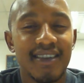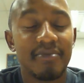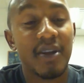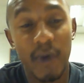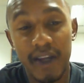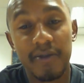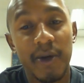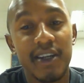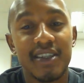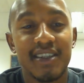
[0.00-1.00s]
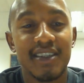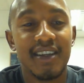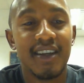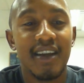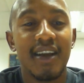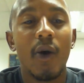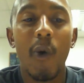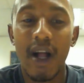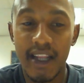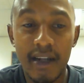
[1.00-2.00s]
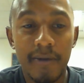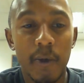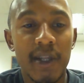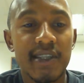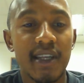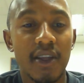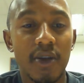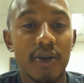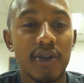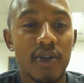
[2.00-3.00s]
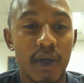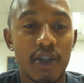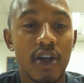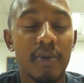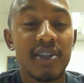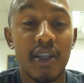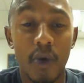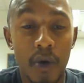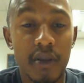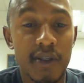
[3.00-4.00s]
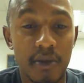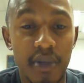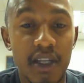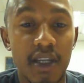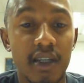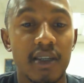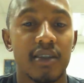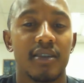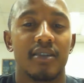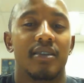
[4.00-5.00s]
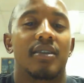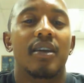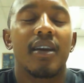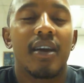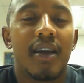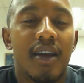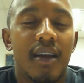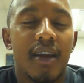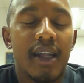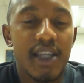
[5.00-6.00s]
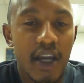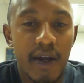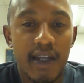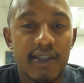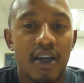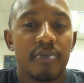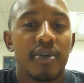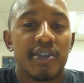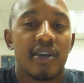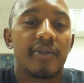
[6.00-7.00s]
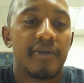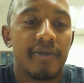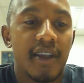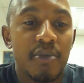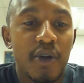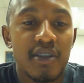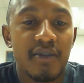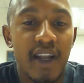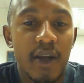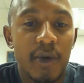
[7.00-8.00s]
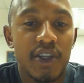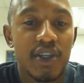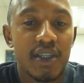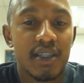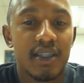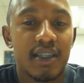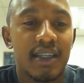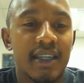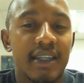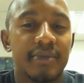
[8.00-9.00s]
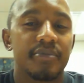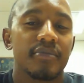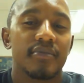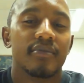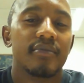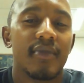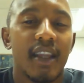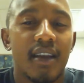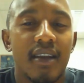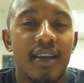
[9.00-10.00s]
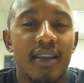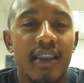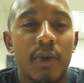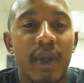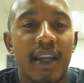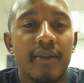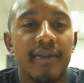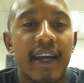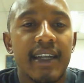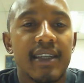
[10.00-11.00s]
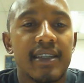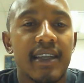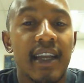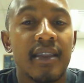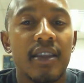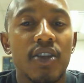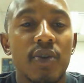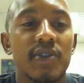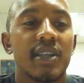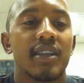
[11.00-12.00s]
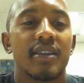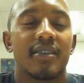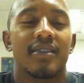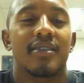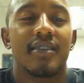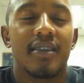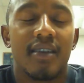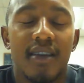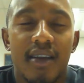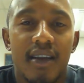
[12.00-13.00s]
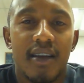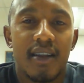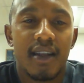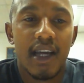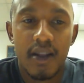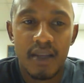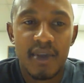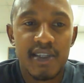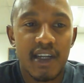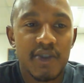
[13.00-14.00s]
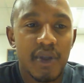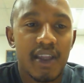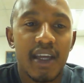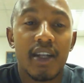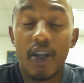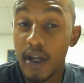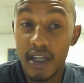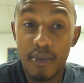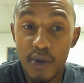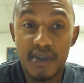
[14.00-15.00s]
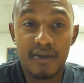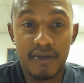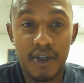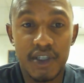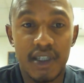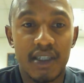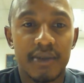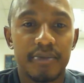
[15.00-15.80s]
but wait for it, while influencing you to adopt the author's opinion. And here are examples of emotive language that we can find in the news. Now, let me start with a non-emotive version.